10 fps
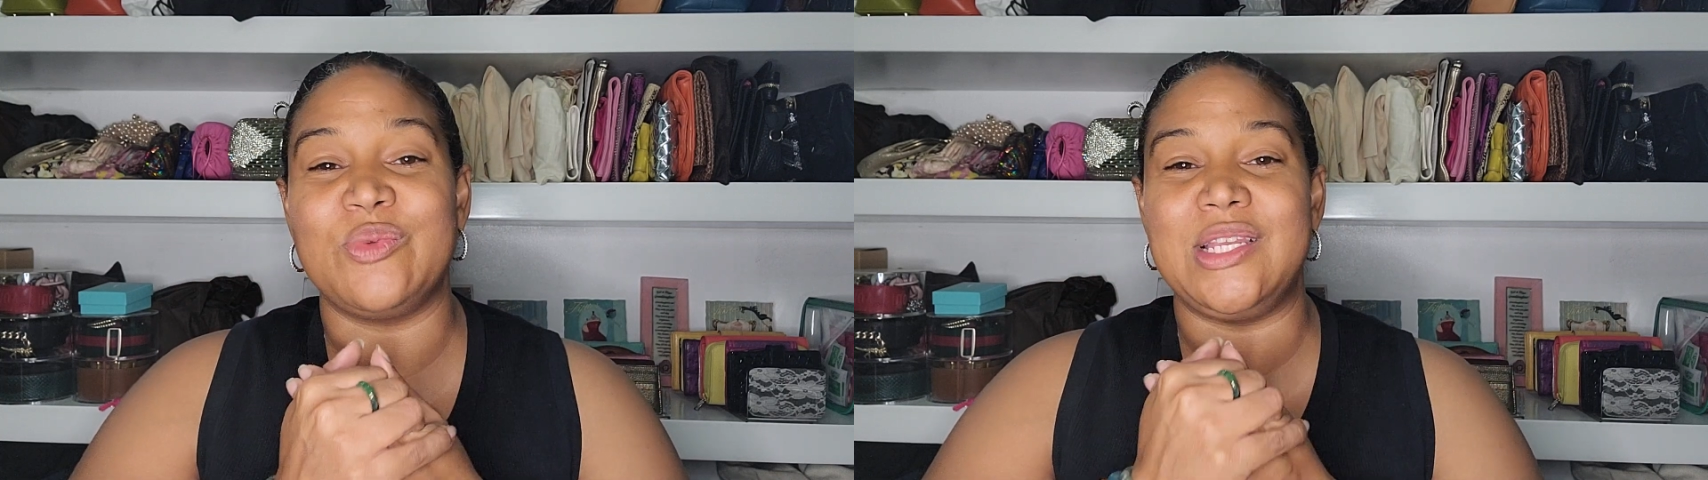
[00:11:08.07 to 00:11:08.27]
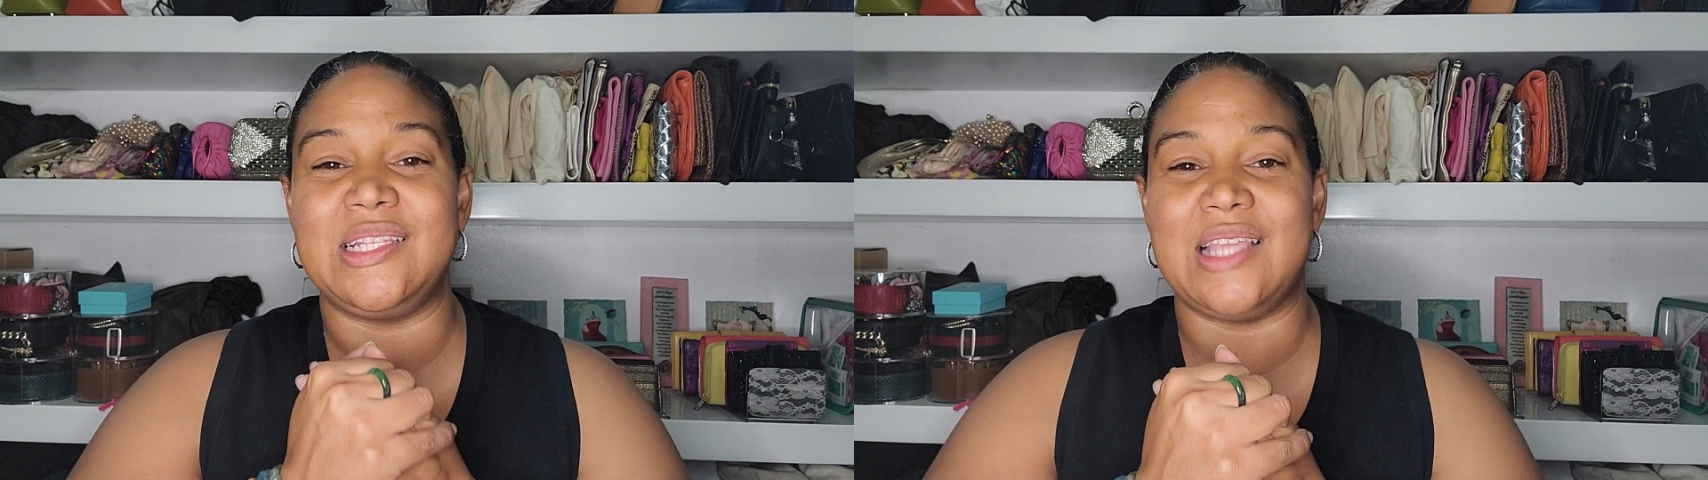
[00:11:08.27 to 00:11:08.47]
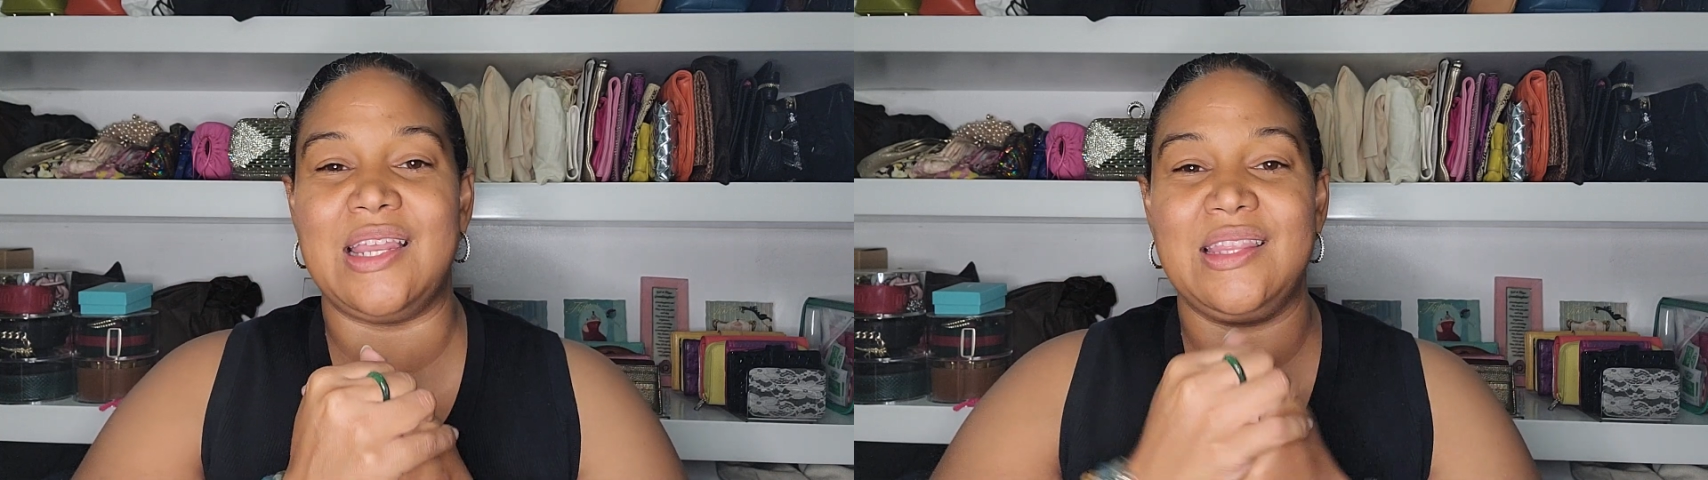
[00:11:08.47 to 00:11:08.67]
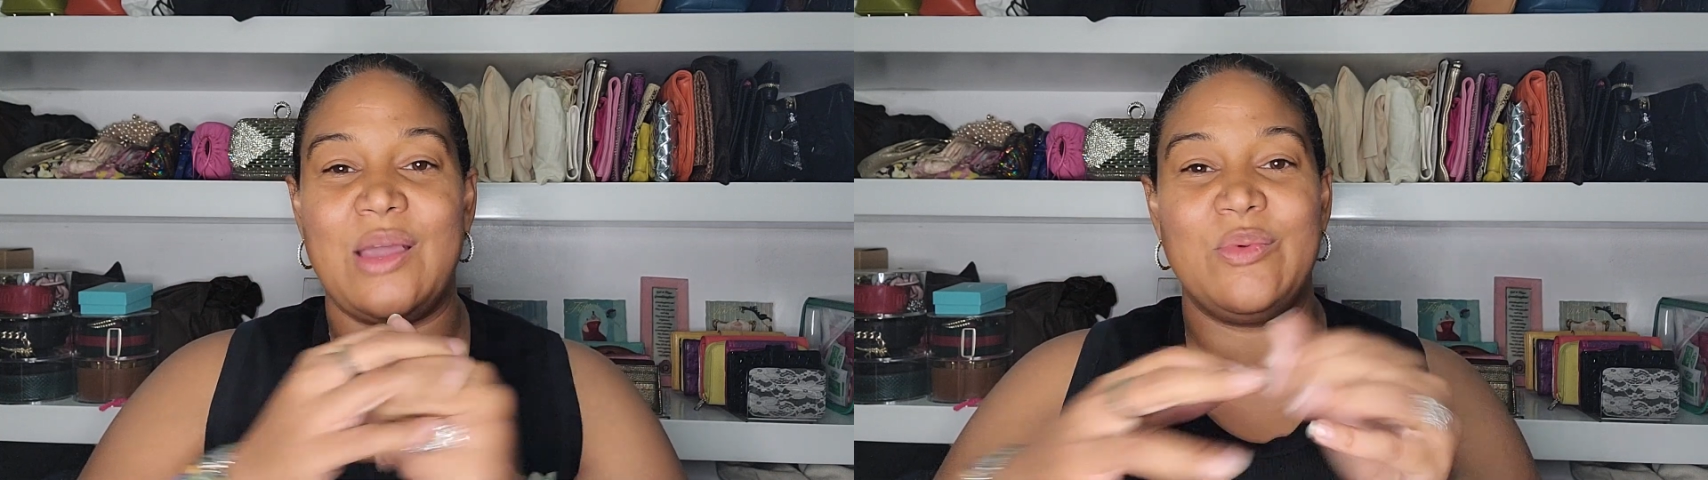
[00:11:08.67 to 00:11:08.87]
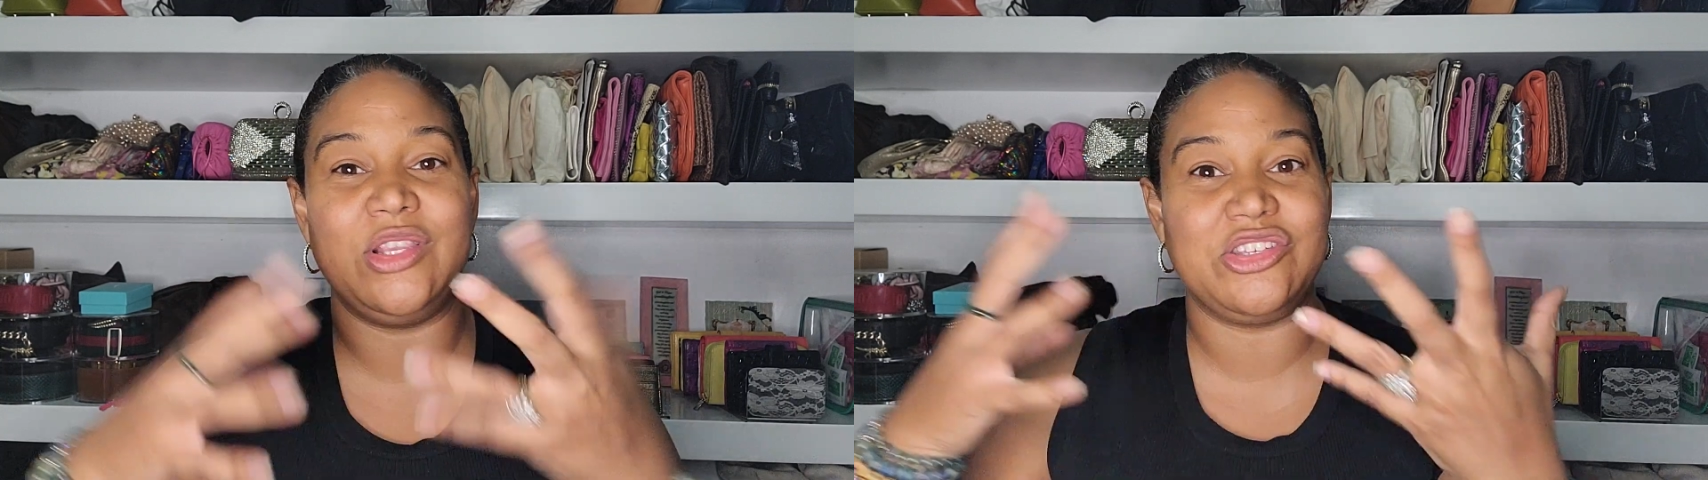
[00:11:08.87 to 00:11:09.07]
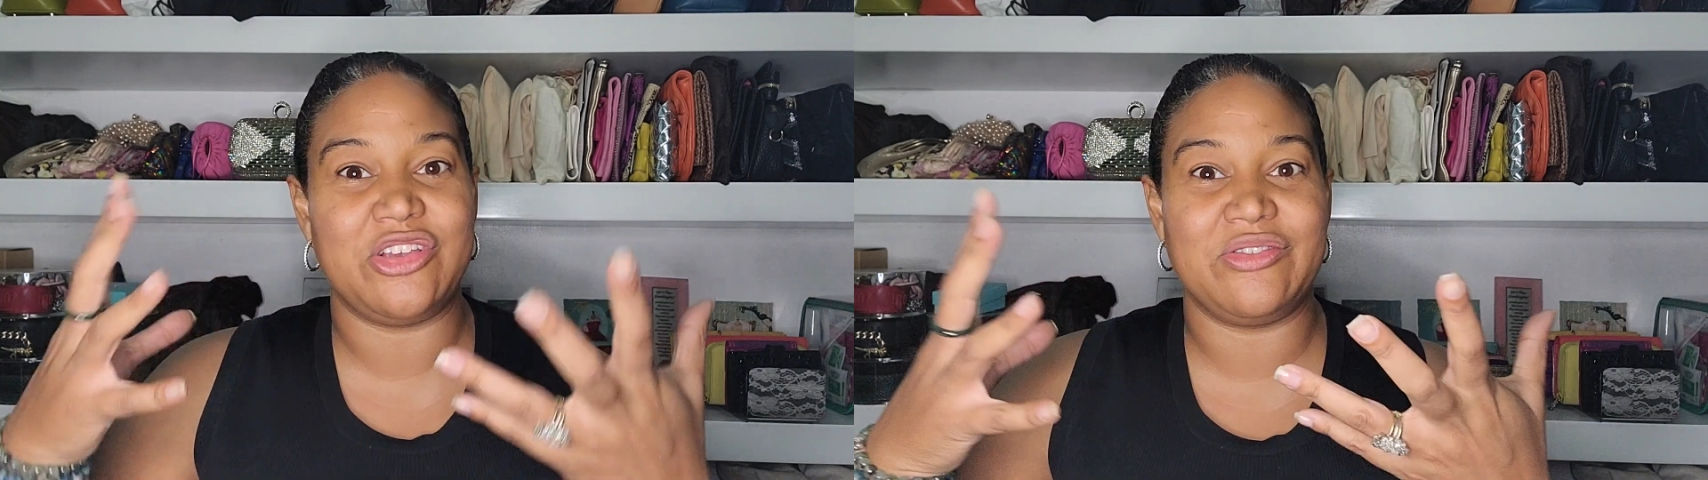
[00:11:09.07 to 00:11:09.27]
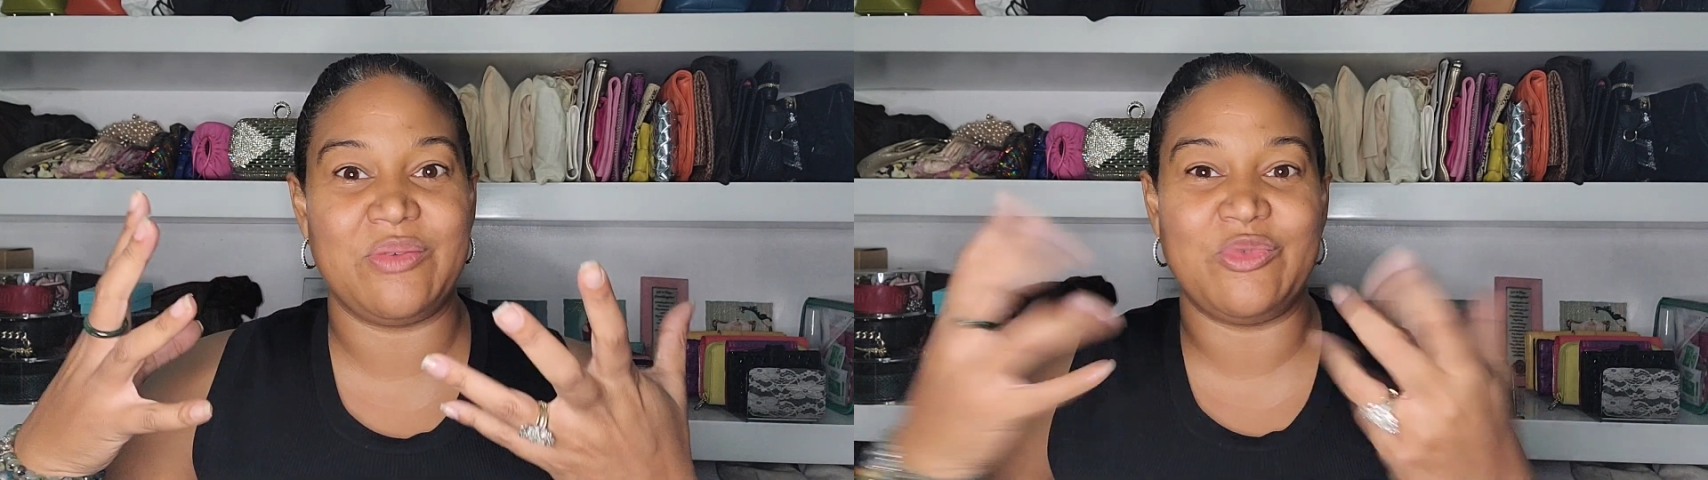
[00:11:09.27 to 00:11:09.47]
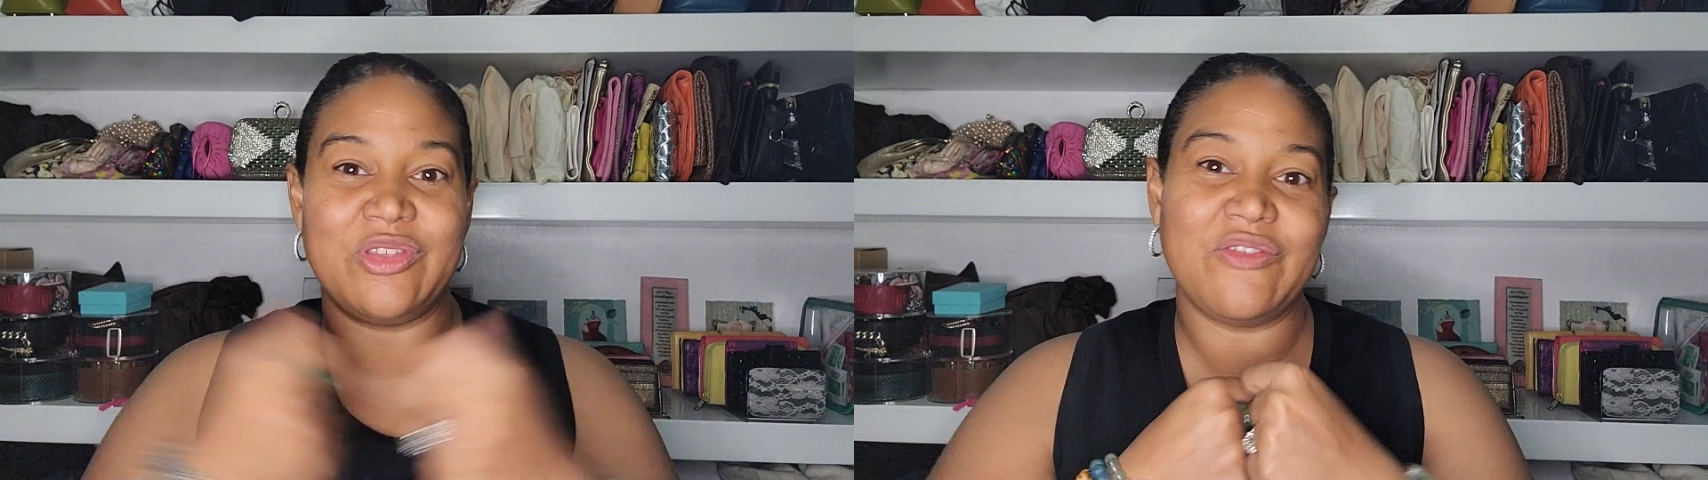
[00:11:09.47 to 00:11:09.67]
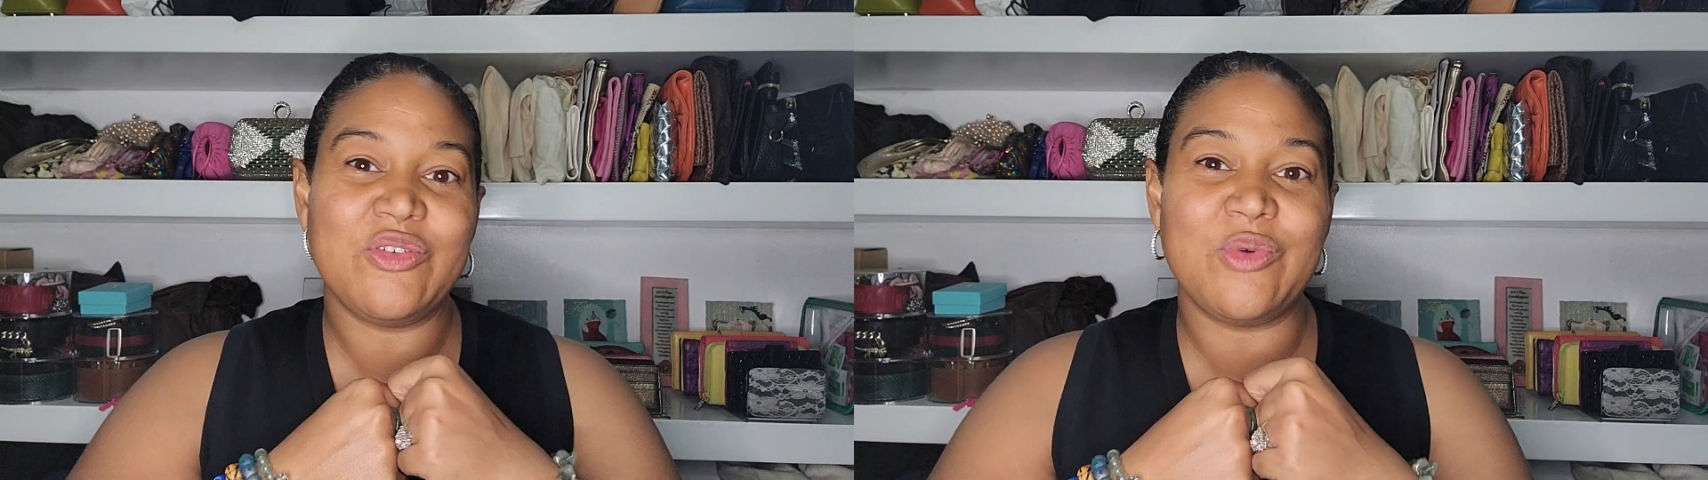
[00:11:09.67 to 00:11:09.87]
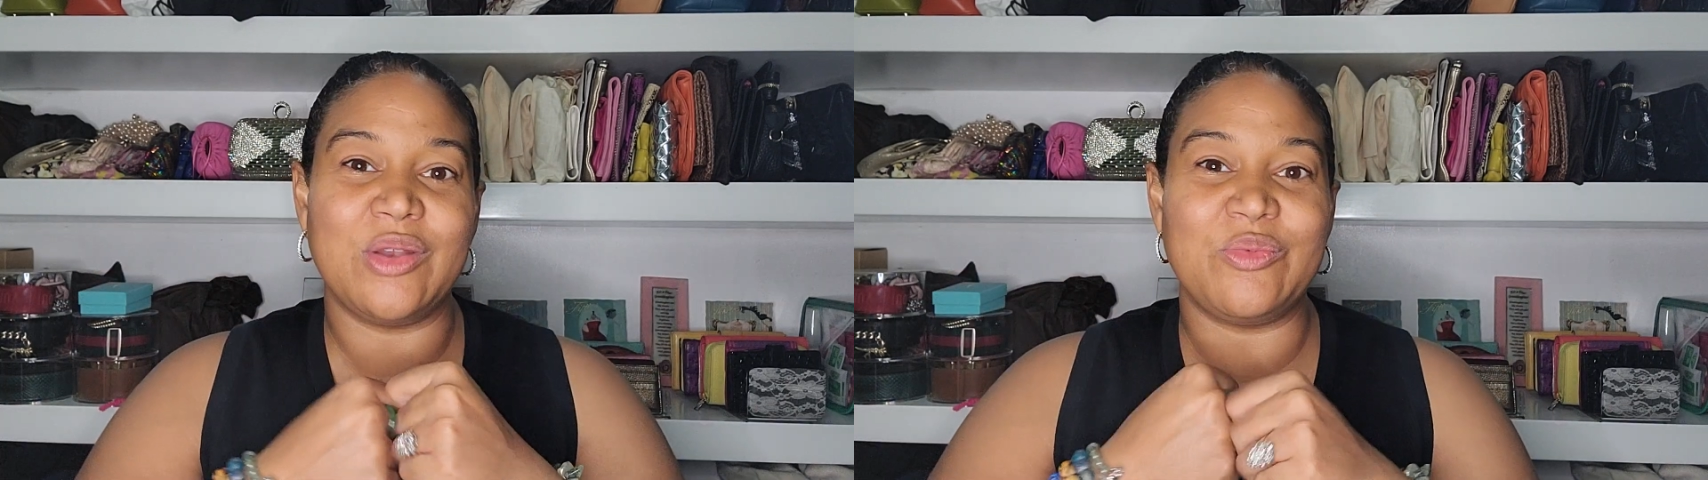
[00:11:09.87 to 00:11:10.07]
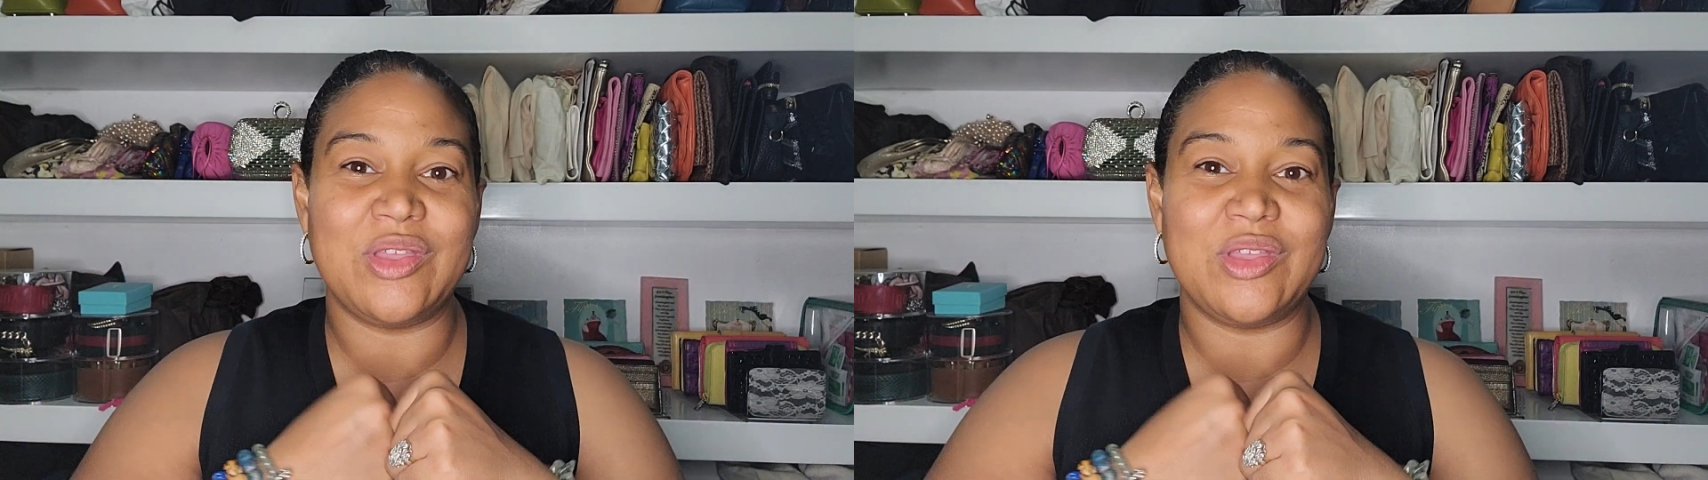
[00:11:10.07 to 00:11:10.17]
we decided that we'd share them with everyone.